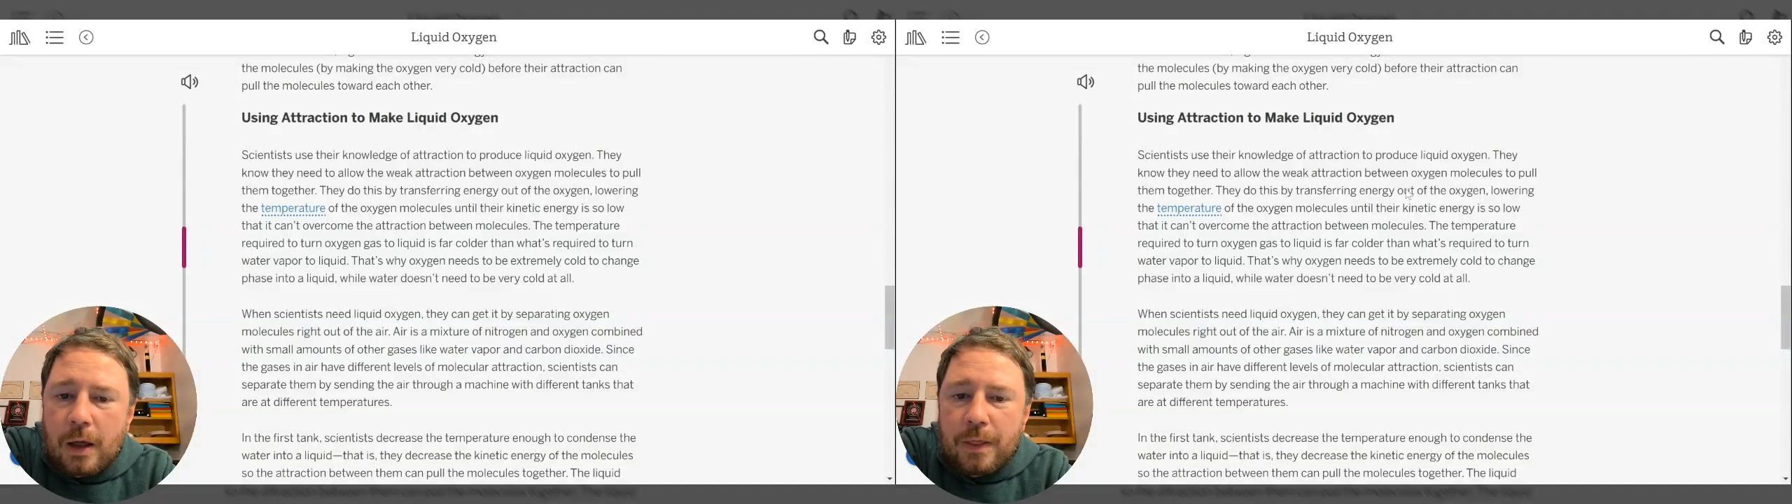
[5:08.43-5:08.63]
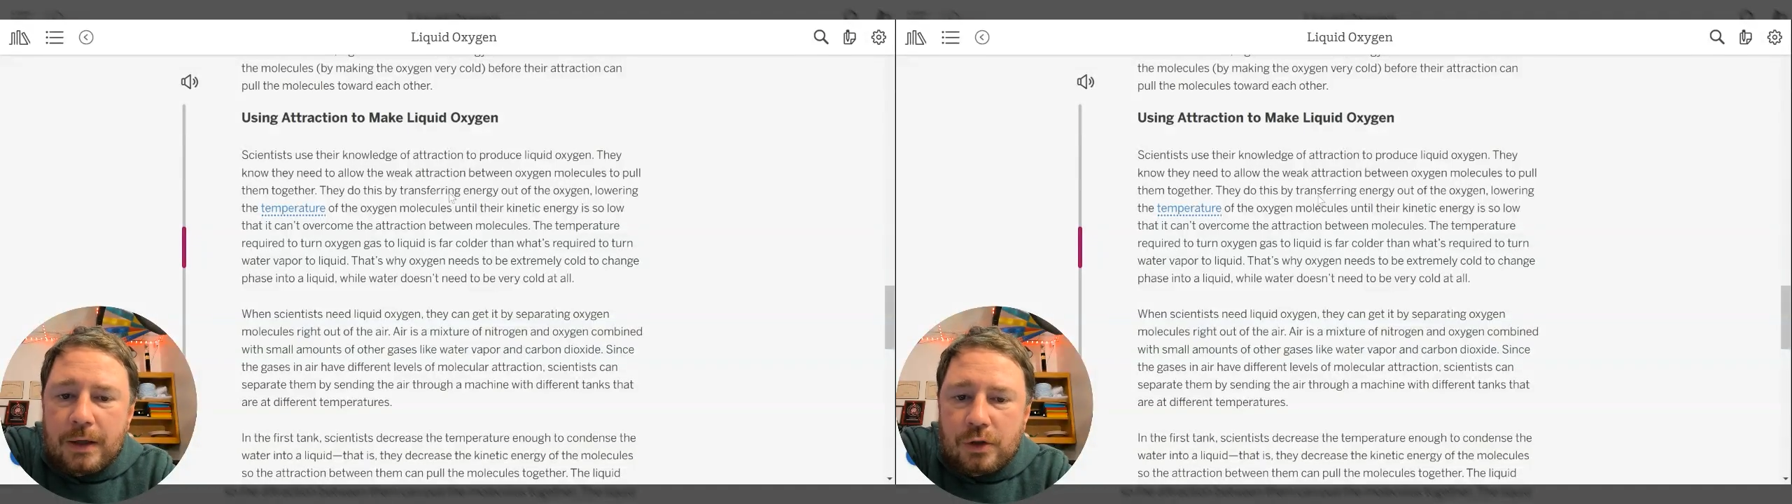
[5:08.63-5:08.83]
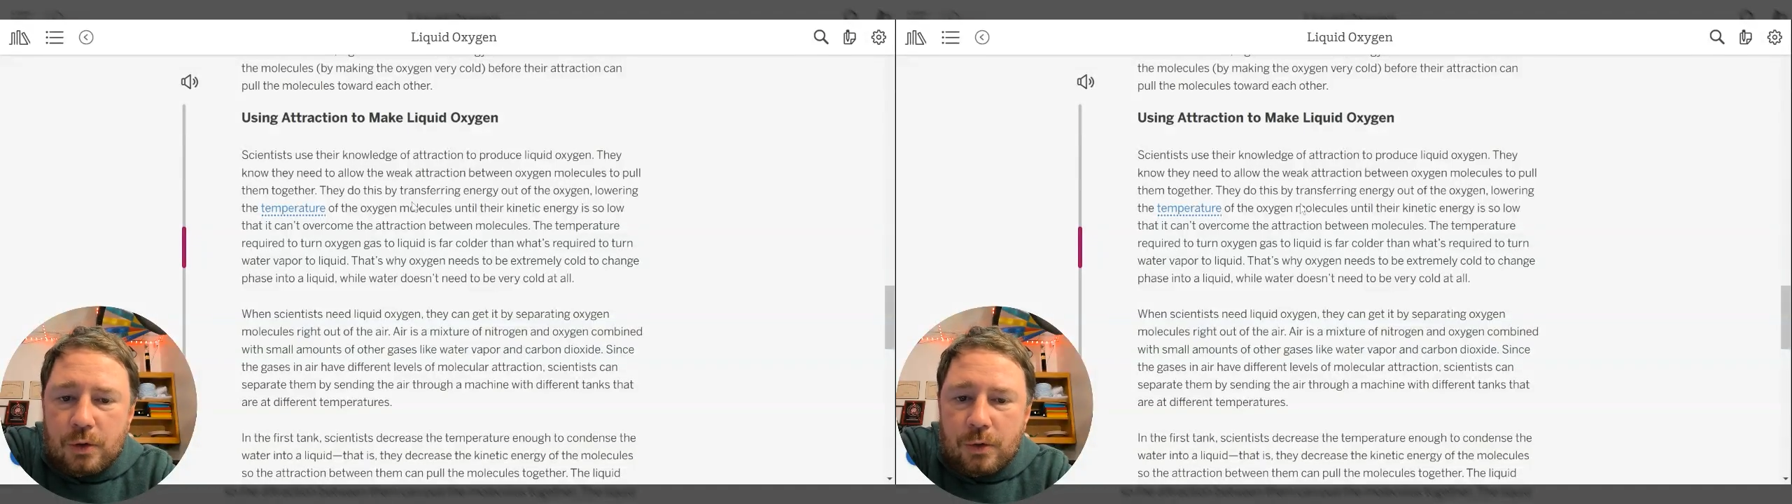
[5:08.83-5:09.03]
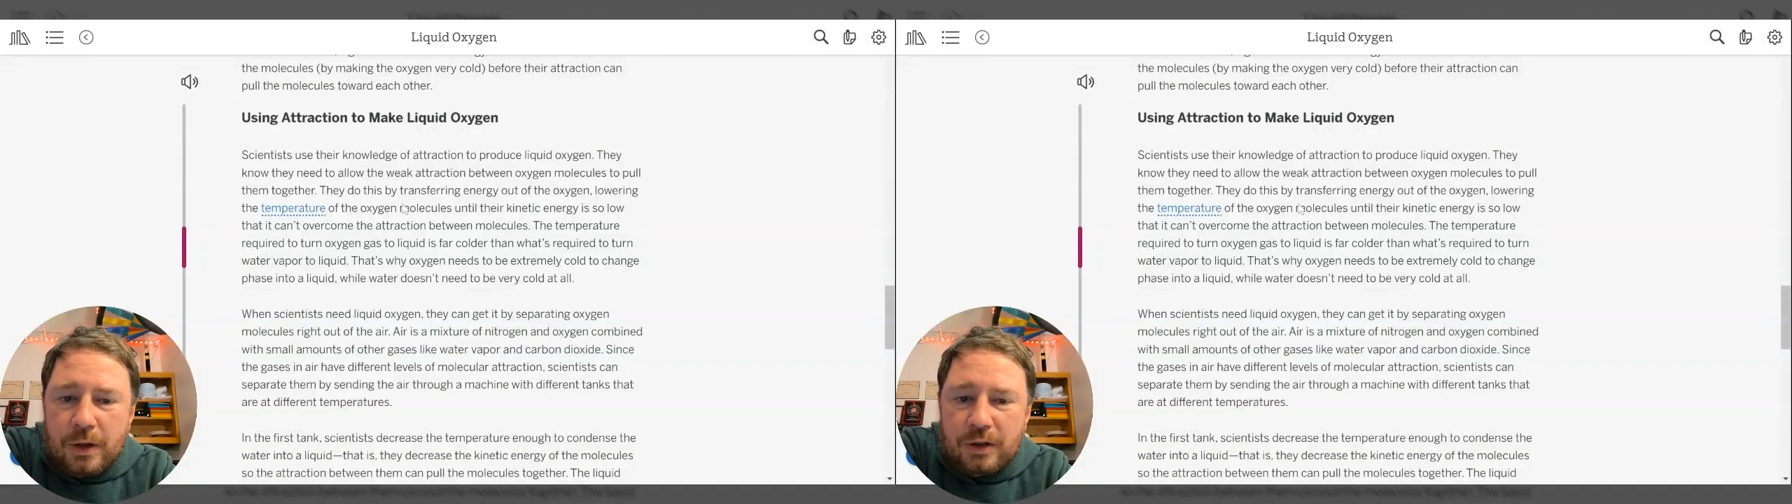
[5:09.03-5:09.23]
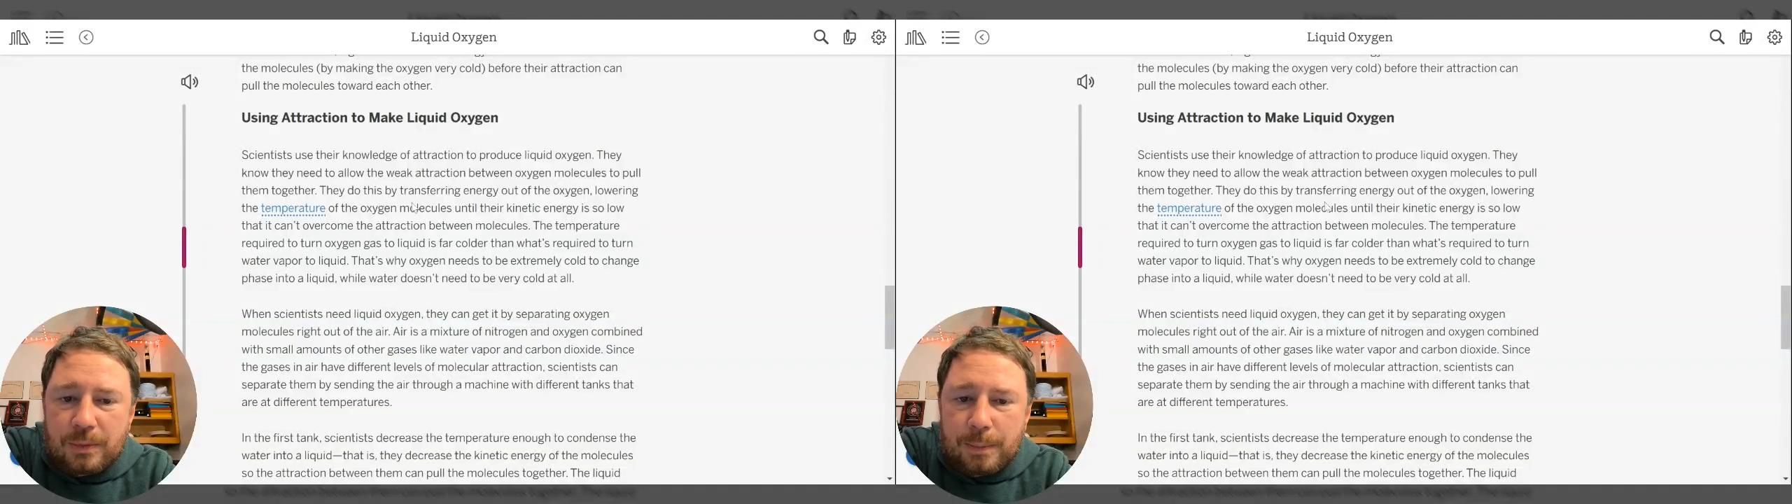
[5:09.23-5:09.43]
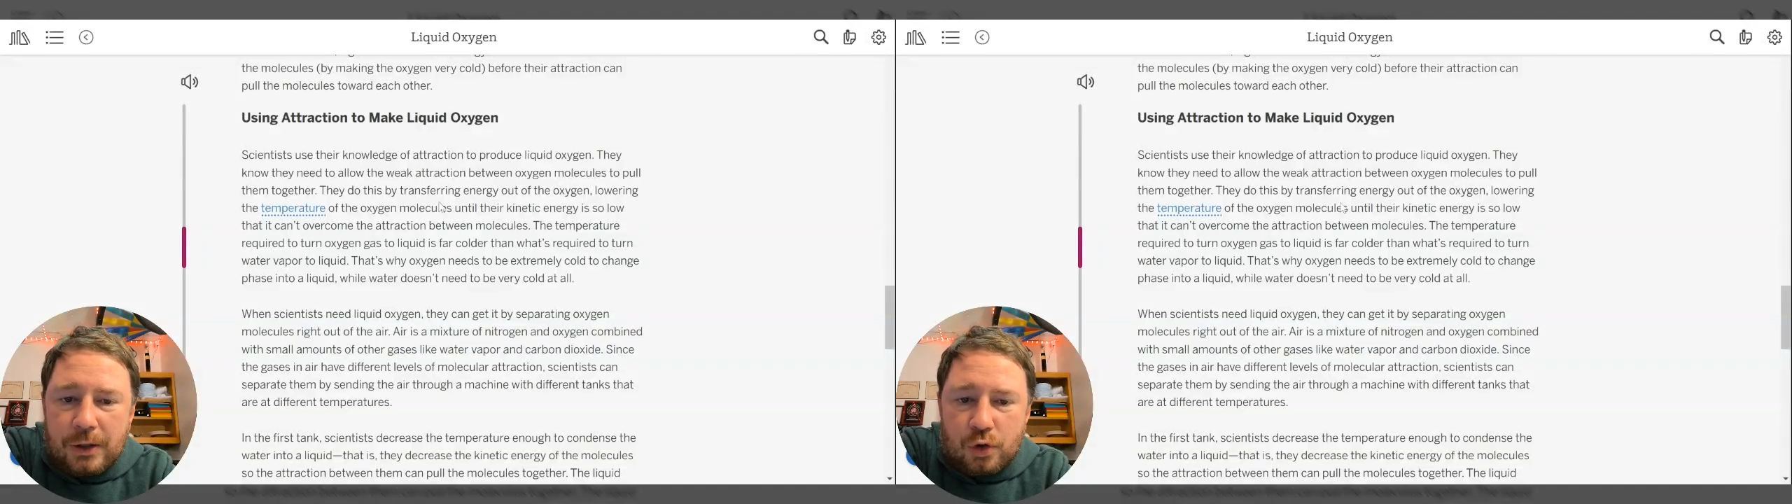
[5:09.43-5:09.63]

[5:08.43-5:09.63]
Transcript: They do this by